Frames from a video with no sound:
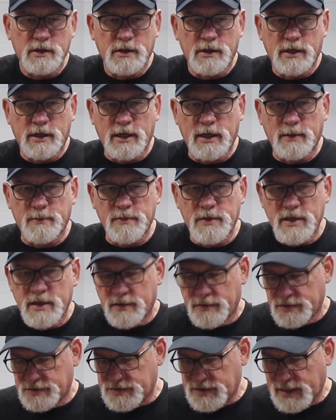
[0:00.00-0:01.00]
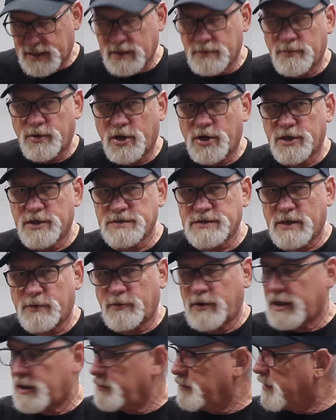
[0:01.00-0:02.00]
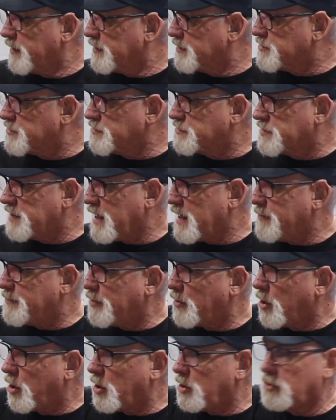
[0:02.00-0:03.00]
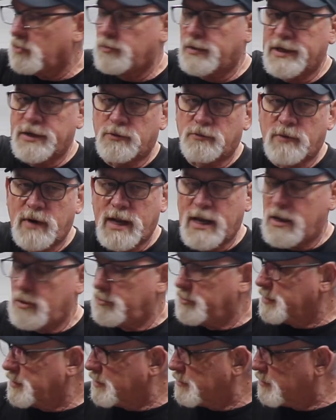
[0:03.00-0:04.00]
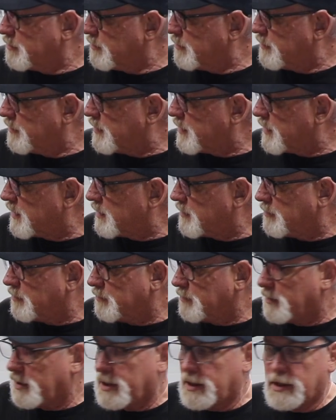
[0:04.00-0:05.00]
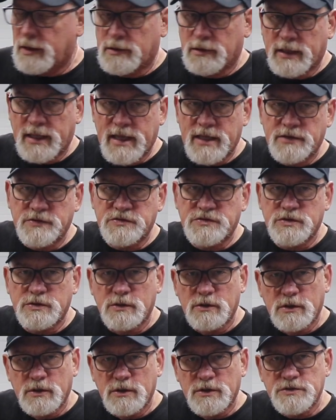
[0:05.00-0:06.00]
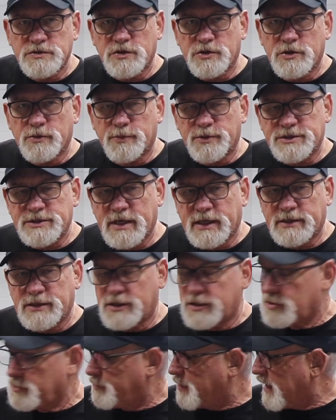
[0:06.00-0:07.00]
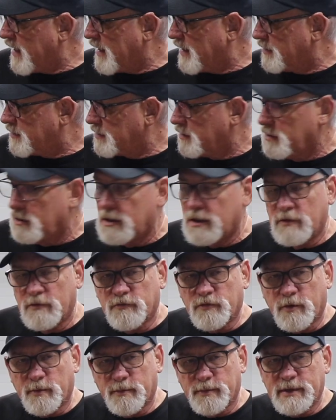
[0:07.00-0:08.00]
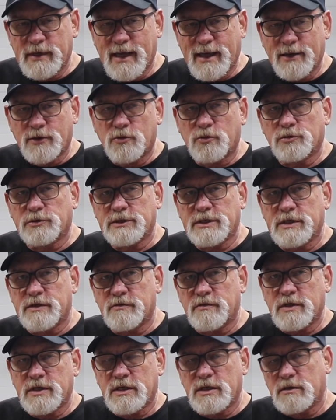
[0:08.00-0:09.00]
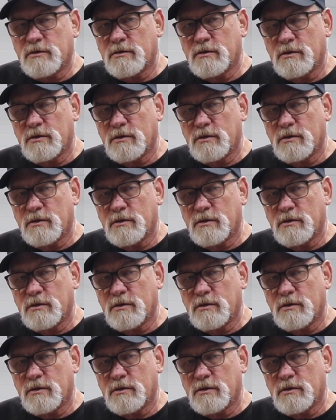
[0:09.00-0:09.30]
The second part is I recommend that you tape all the way around the lens, so you're protecting your paint from not only the